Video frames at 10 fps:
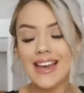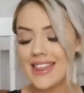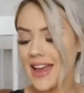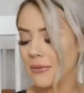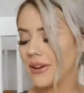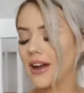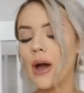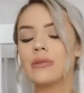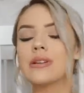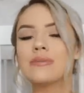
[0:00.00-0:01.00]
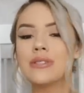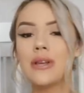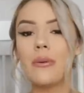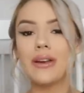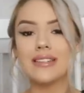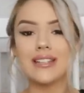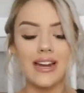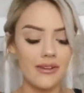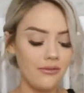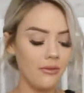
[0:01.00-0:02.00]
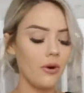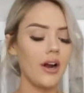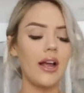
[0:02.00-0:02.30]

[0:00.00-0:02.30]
that we got, which I'm so excited for,